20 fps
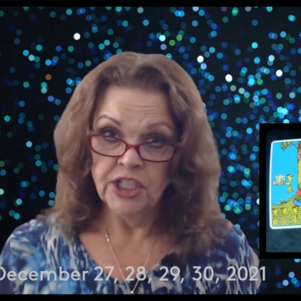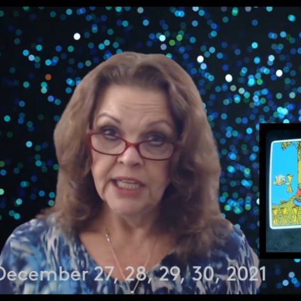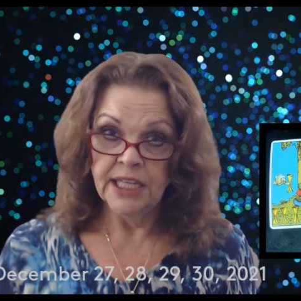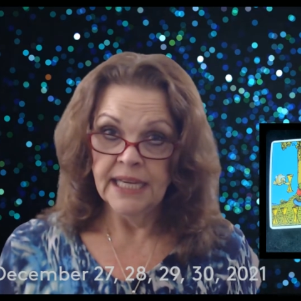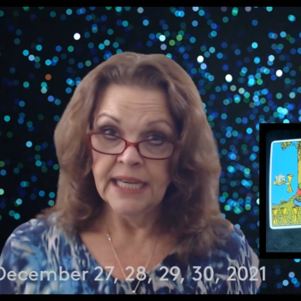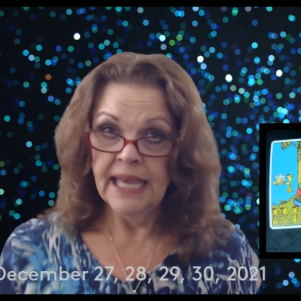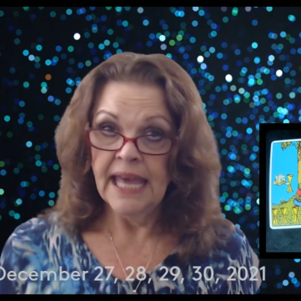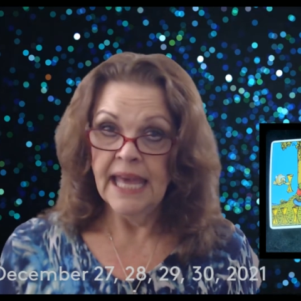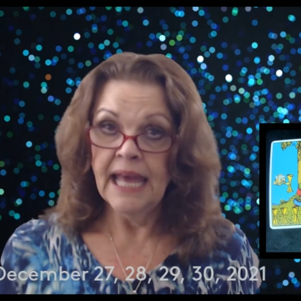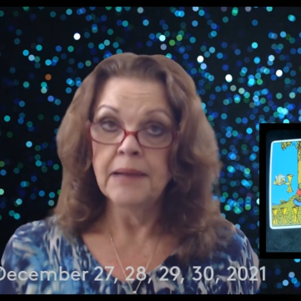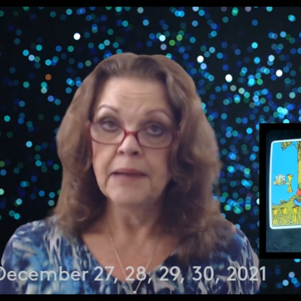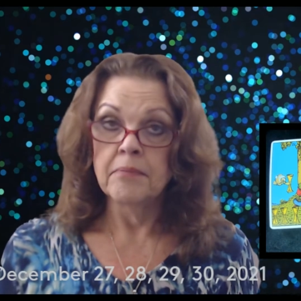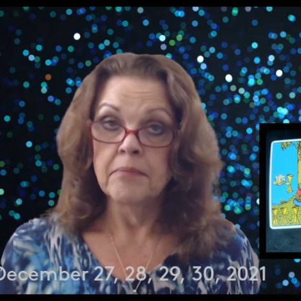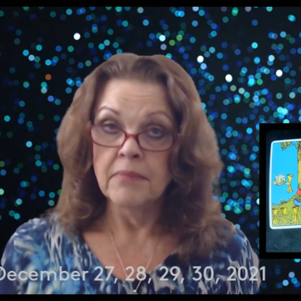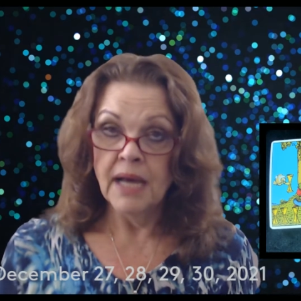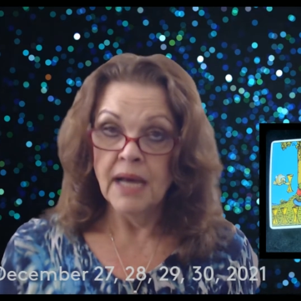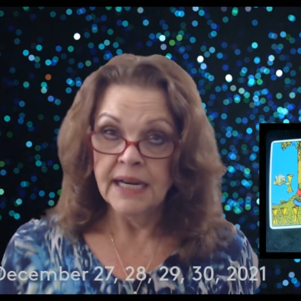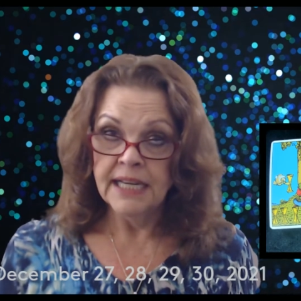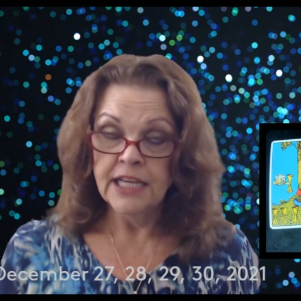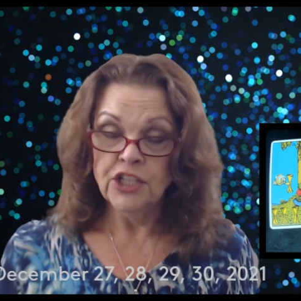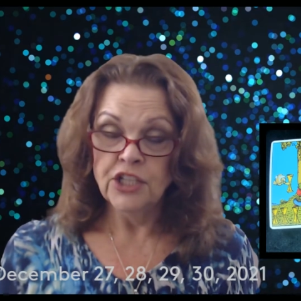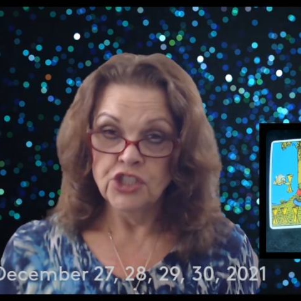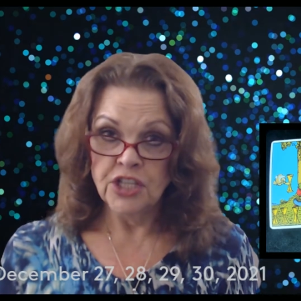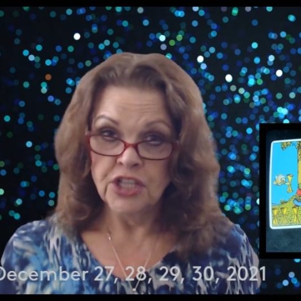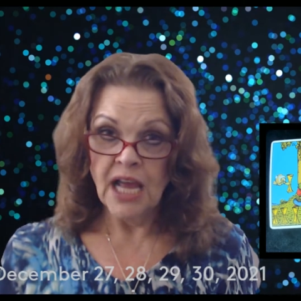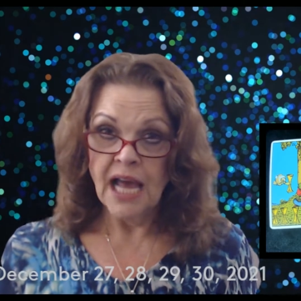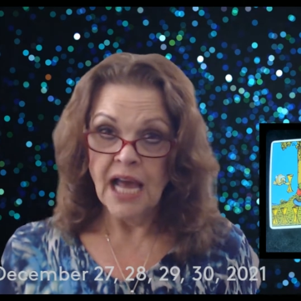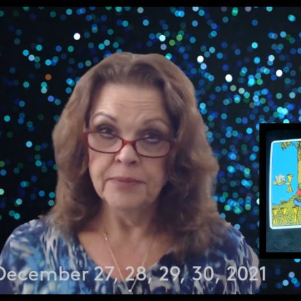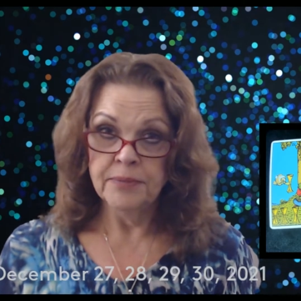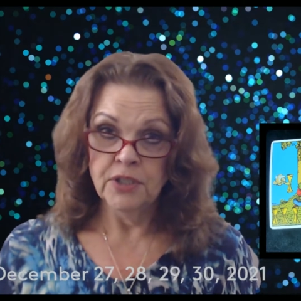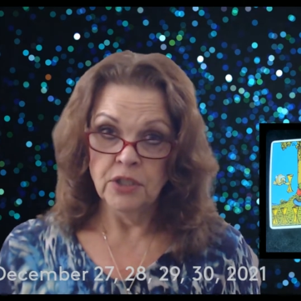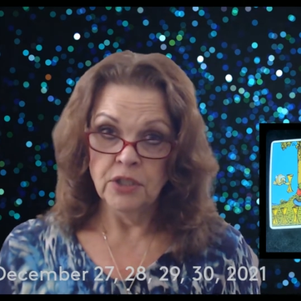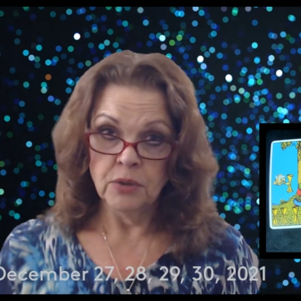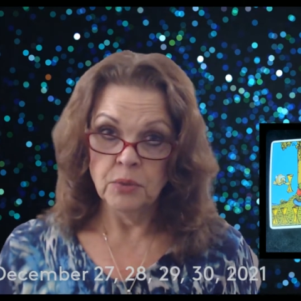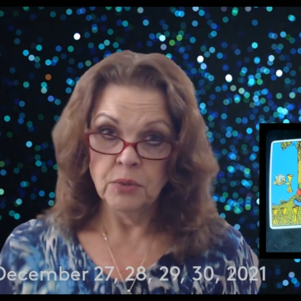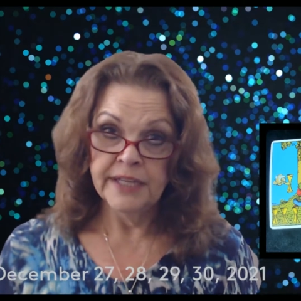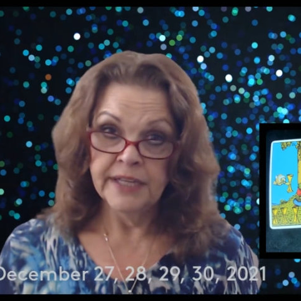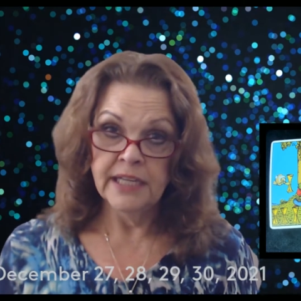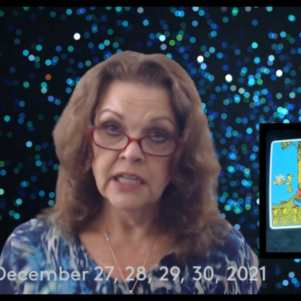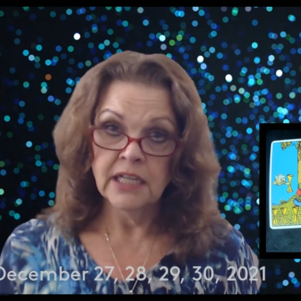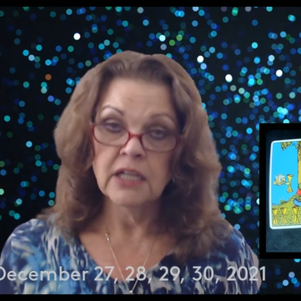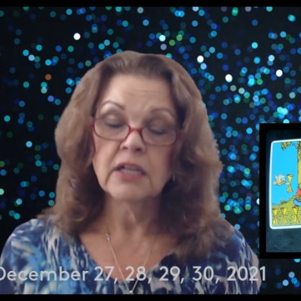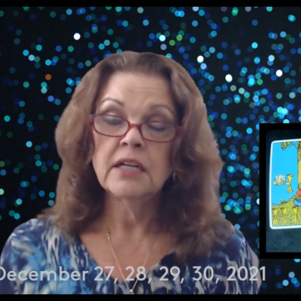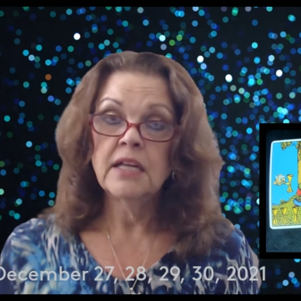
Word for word: Again, money, job, career,